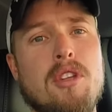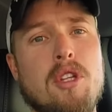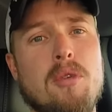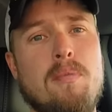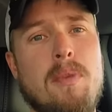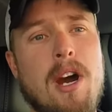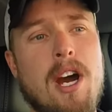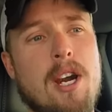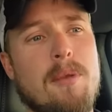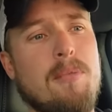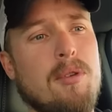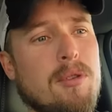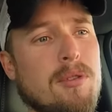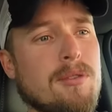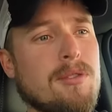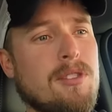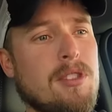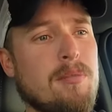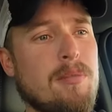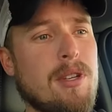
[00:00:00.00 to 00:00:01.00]
The power
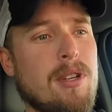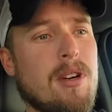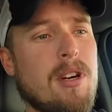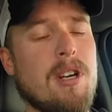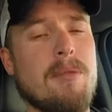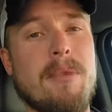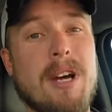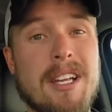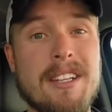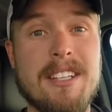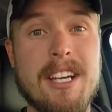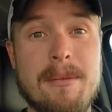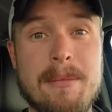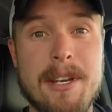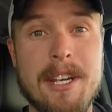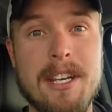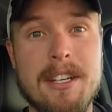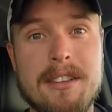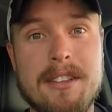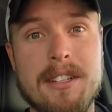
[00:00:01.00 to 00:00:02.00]
pole should be on by the time
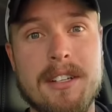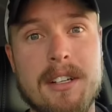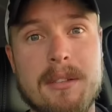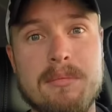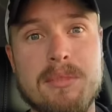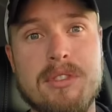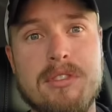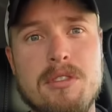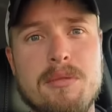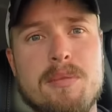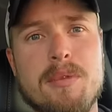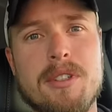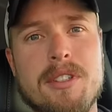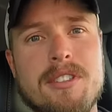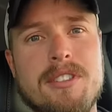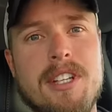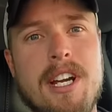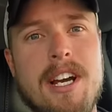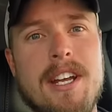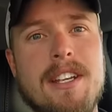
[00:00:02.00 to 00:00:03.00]
I get there. I'm super
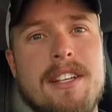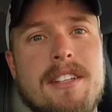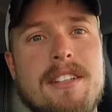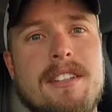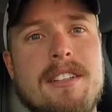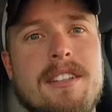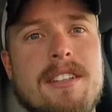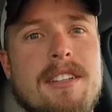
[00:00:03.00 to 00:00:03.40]
excited.